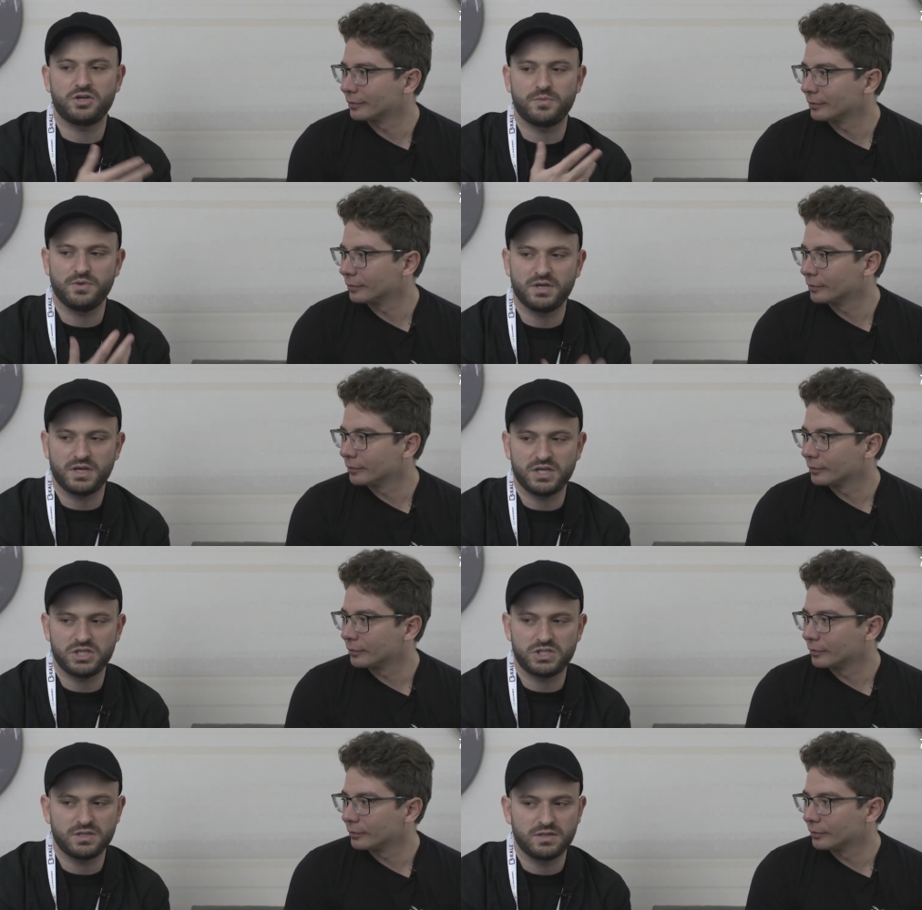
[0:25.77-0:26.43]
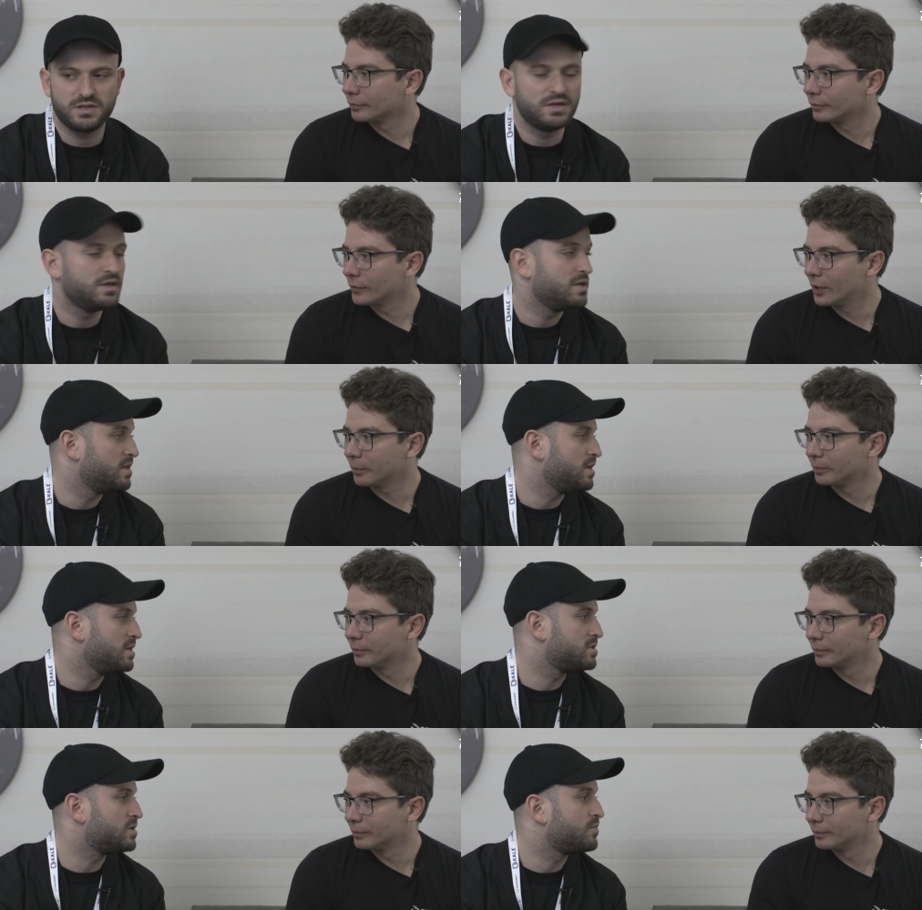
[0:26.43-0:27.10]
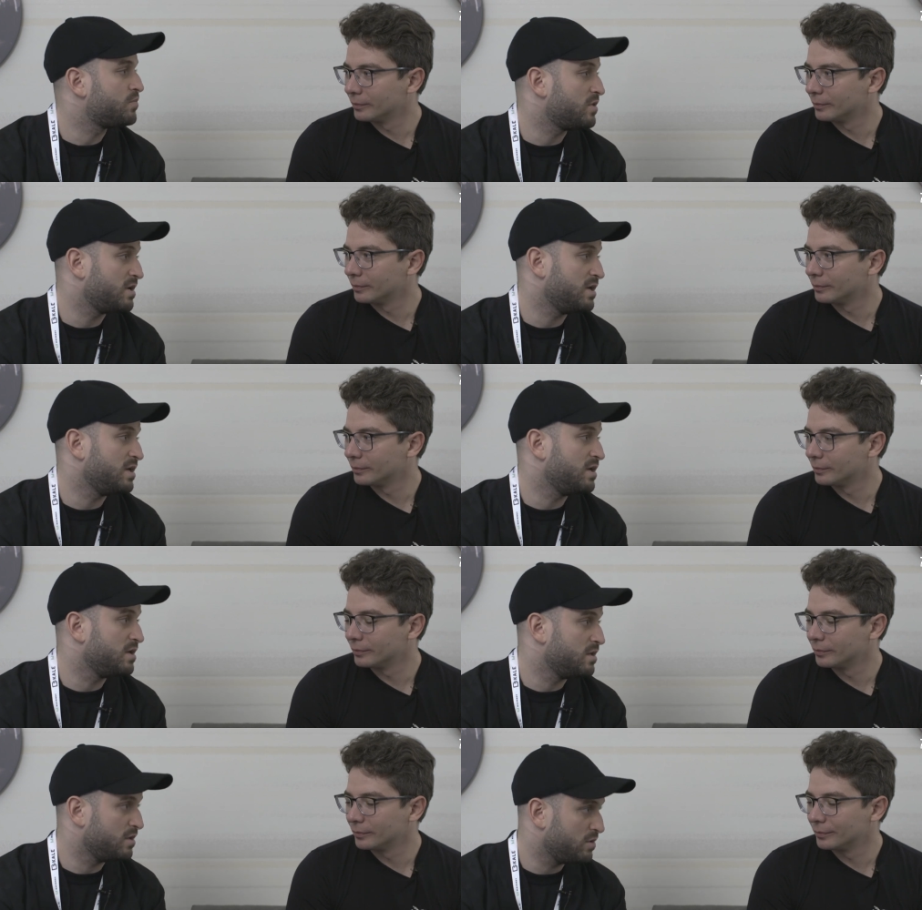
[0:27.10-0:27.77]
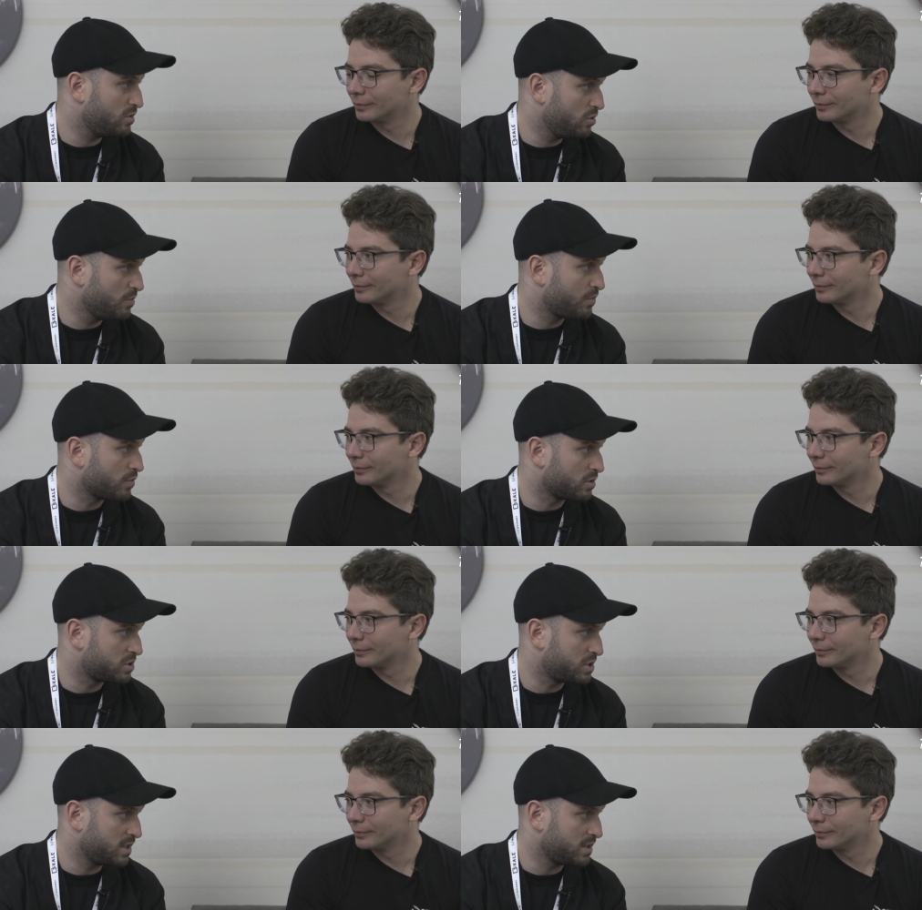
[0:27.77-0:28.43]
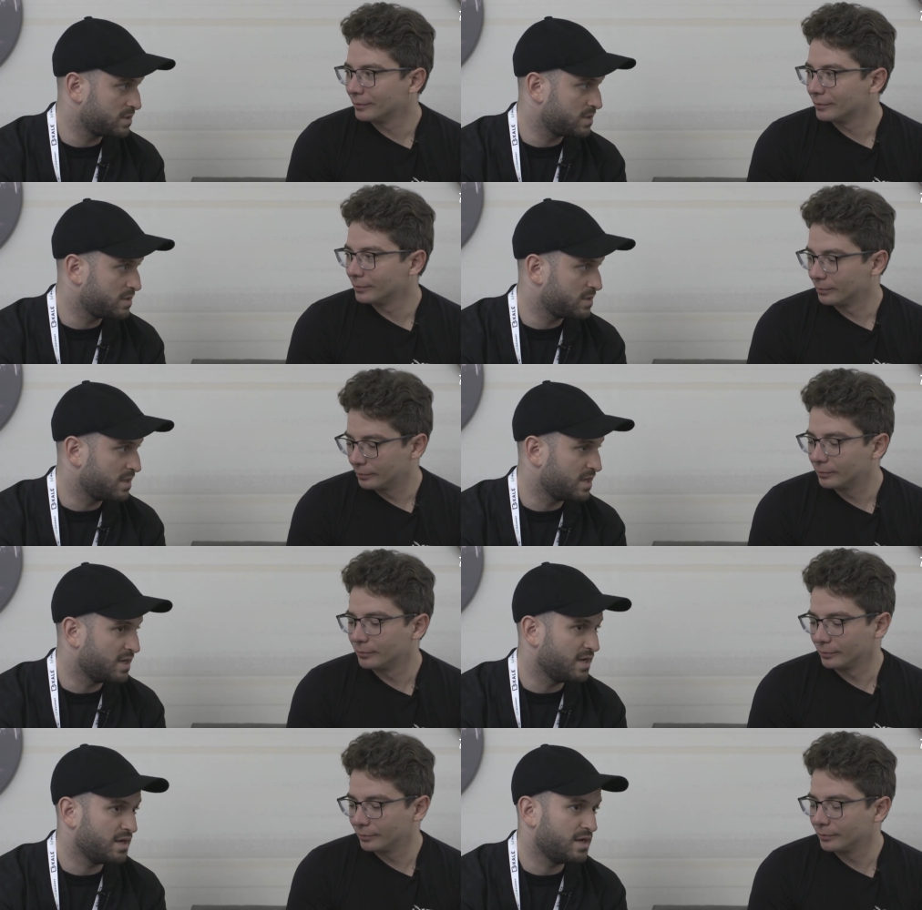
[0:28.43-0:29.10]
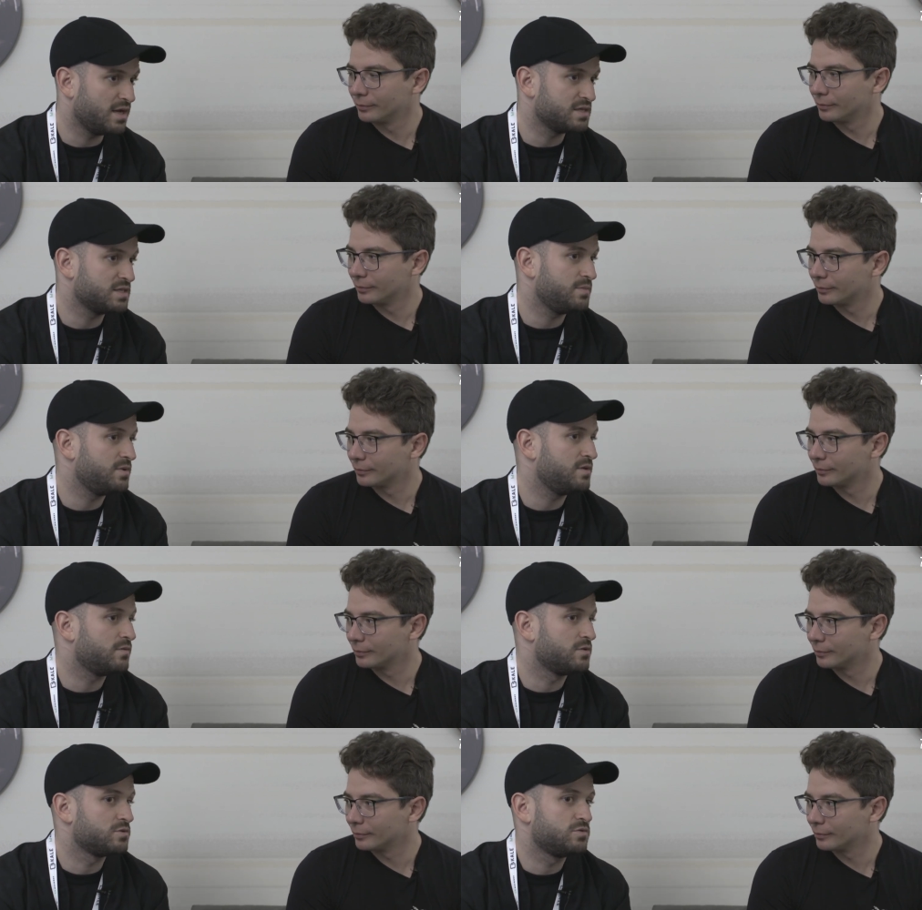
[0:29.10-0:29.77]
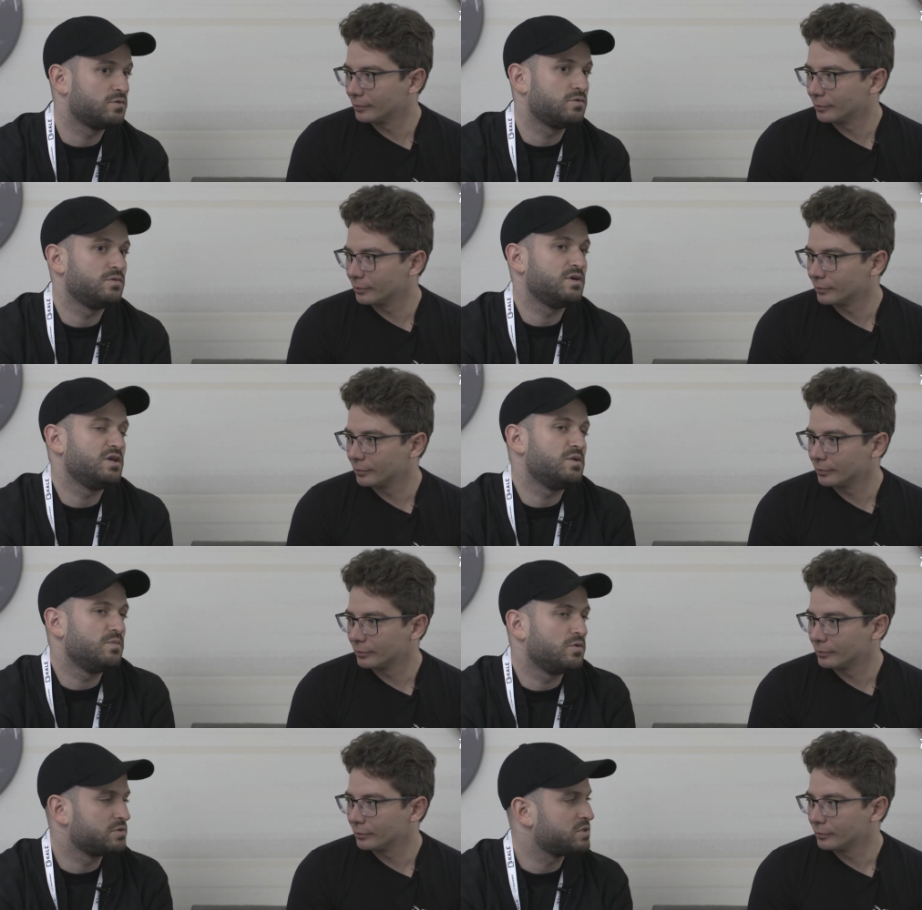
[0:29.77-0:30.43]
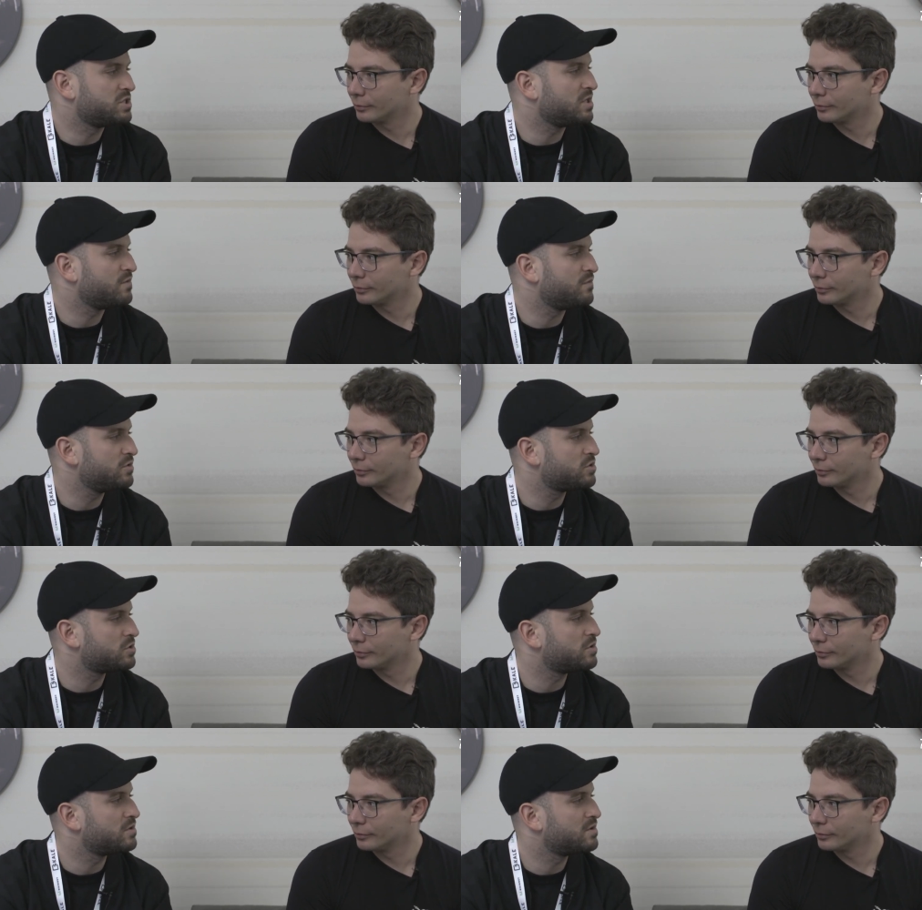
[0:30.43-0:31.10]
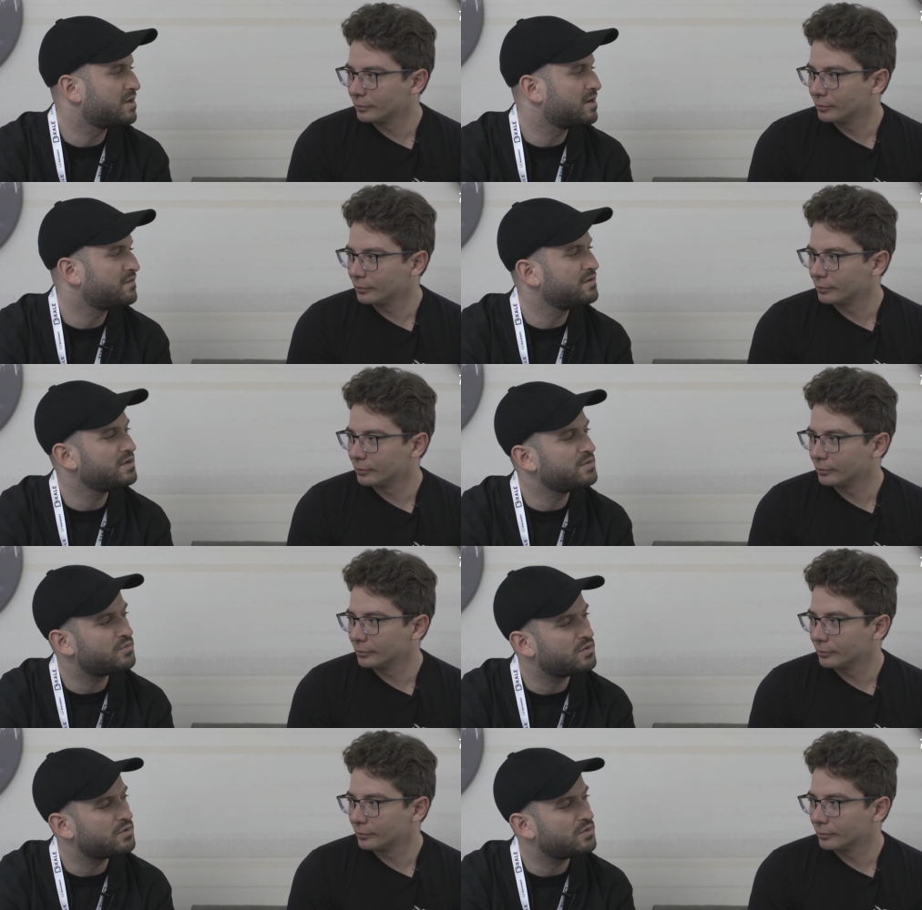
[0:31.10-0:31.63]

Speaker 1: communication. Yep. It's a pretty new project. And as I believe also in a multi-chain future, I found it